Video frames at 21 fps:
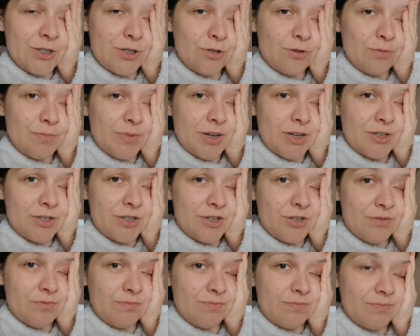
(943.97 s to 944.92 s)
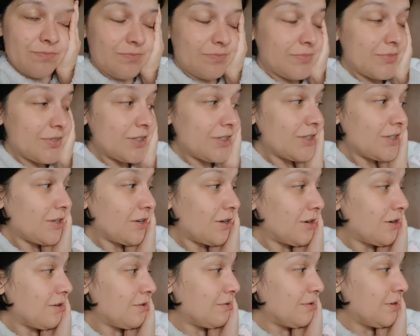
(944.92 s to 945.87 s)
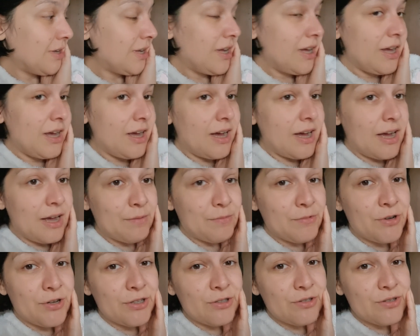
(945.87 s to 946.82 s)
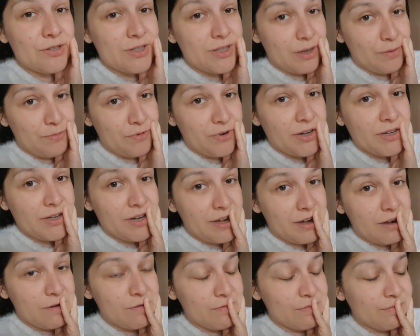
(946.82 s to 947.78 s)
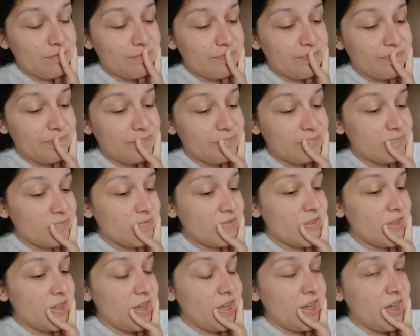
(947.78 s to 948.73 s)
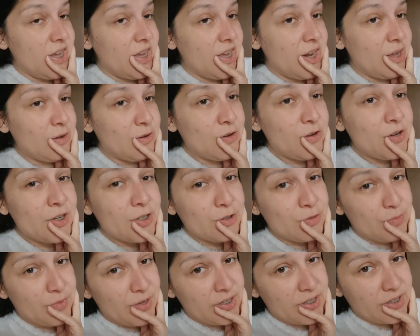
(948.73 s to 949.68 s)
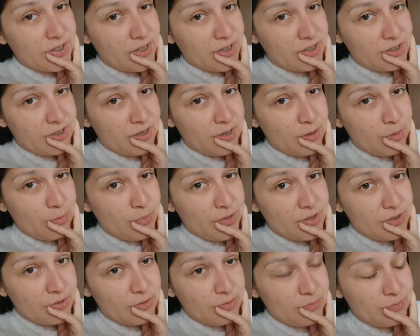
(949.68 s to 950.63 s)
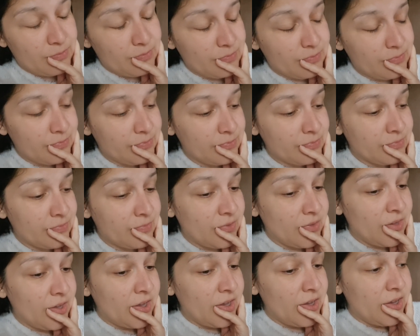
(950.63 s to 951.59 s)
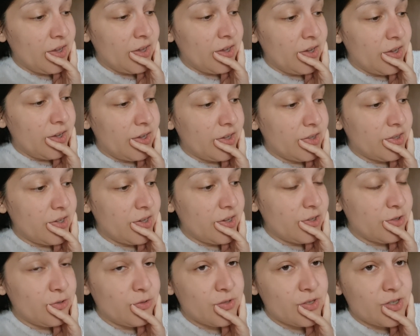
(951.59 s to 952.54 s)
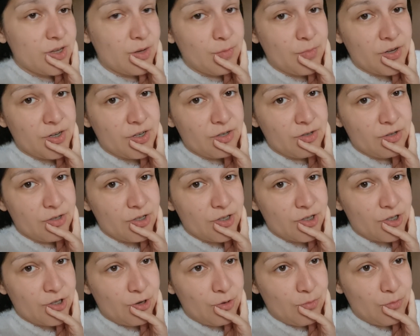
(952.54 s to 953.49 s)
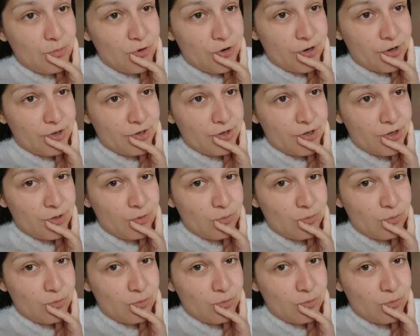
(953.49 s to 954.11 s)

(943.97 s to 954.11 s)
too much. So I'm going to stop right now and I'm going to meditate a little bit and then do some more